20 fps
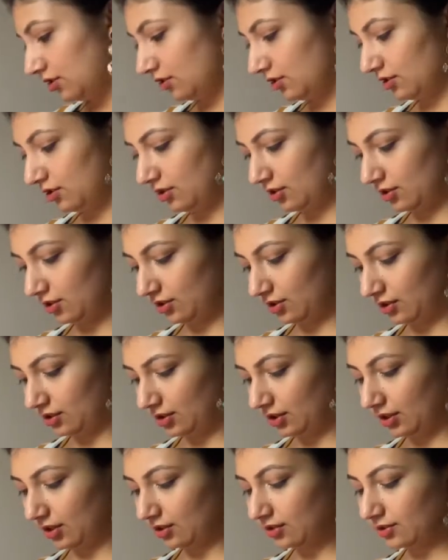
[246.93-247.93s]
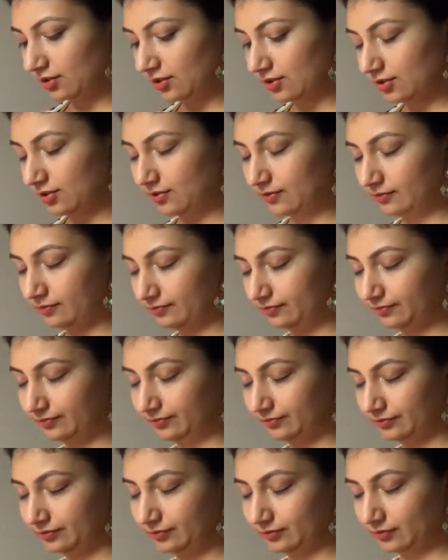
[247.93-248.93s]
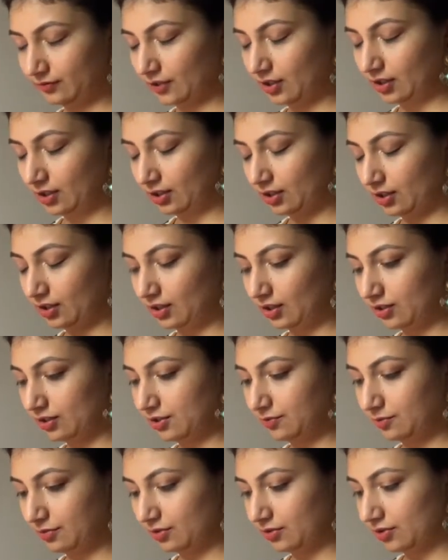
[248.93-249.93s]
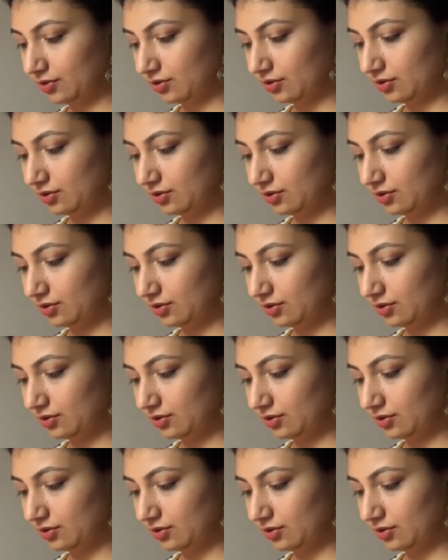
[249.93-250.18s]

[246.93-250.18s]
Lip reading: Anything else? Anything else, Spirit?